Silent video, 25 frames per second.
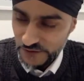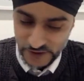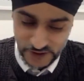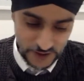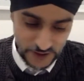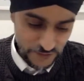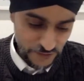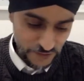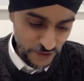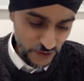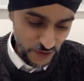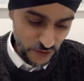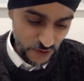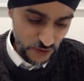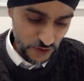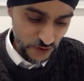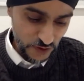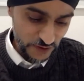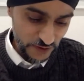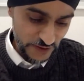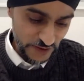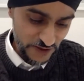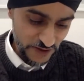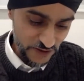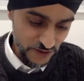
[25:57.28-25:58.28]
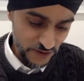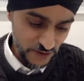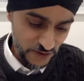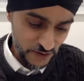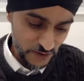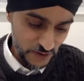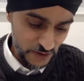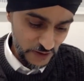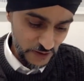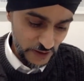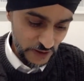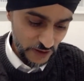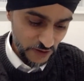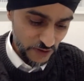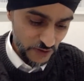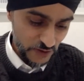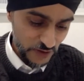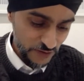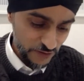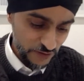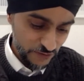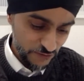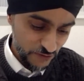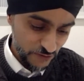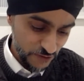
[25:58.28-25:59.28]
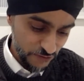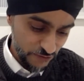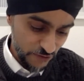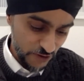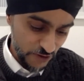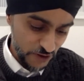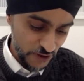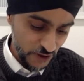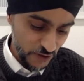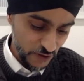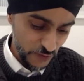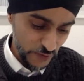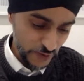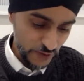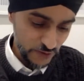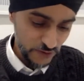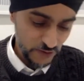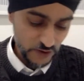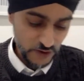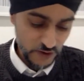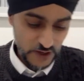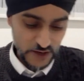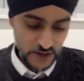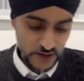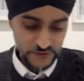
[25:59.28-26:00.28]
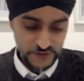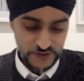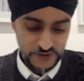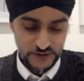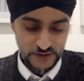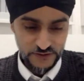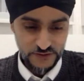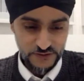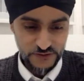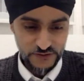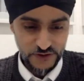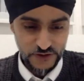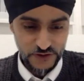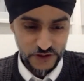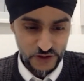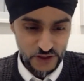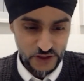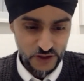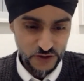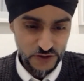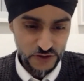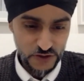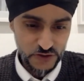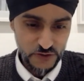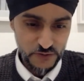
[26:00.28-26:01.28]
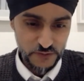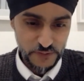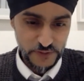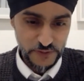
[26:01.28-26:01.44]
think every organisation, is struggling with not having that studio culture or